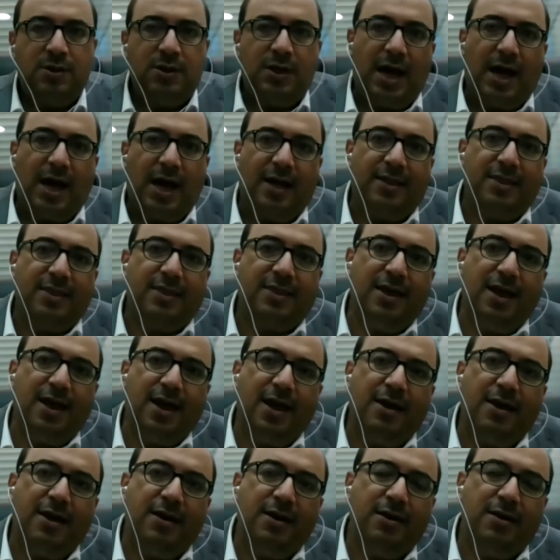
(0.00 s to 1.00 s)
And
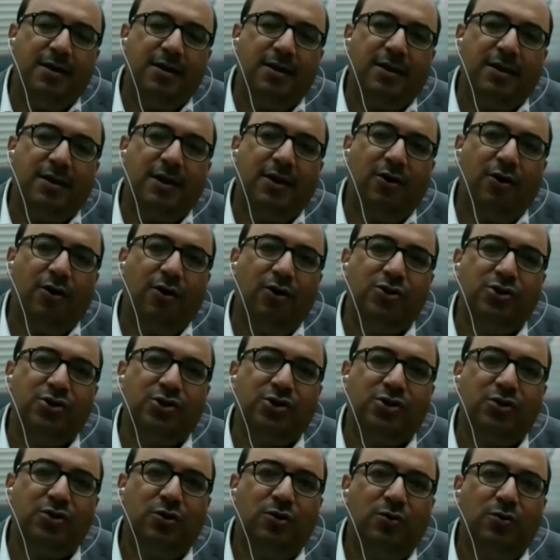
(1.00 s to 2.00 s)
then they
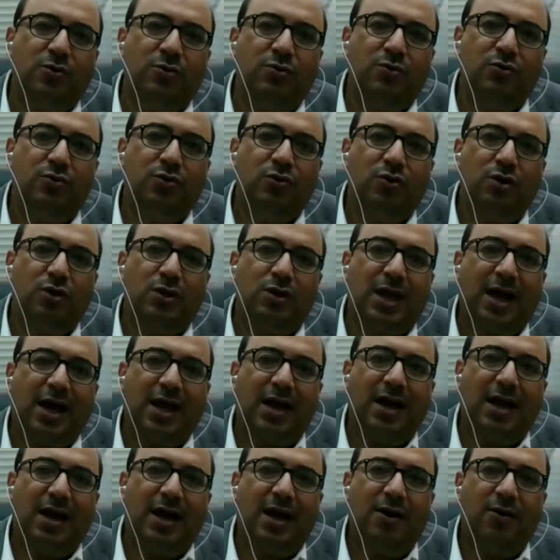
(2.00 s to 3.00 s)
also do not
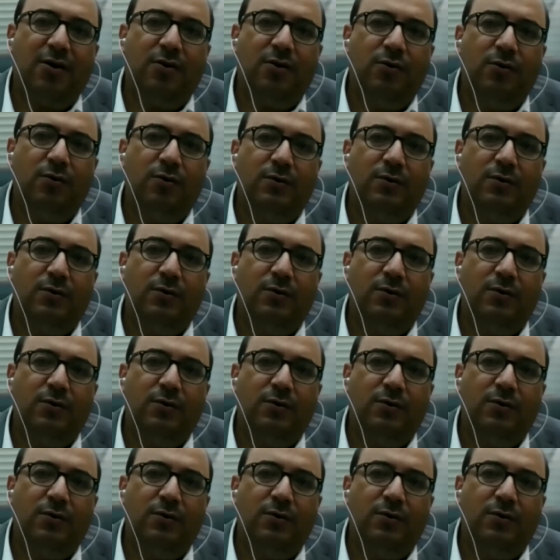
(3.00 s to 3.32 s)
allow